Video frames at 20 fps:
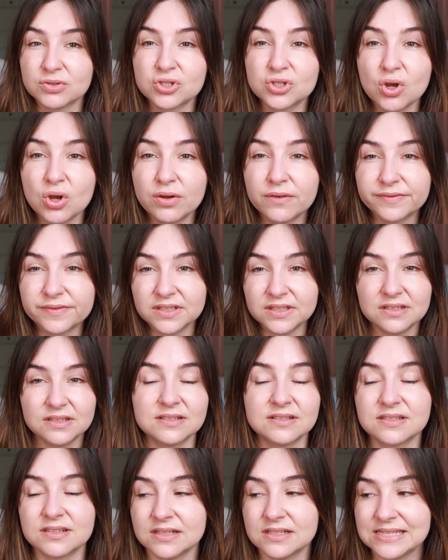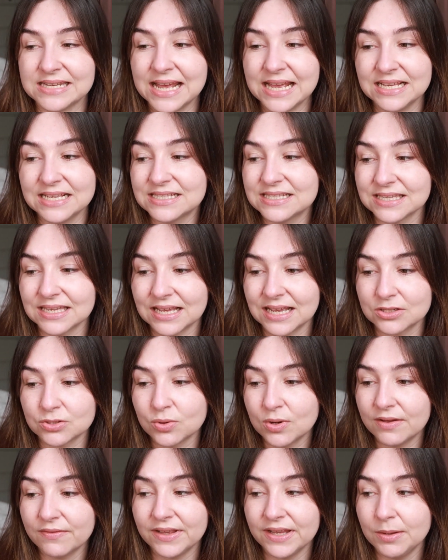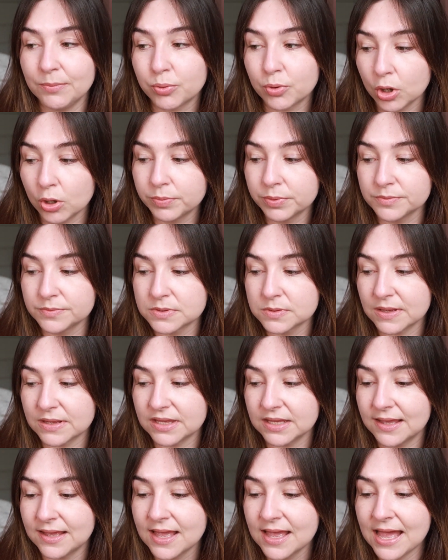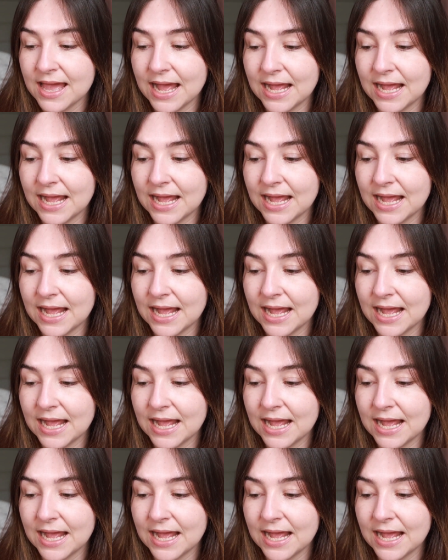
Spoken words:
soft and it's nice. Like, I don't have any problems with it.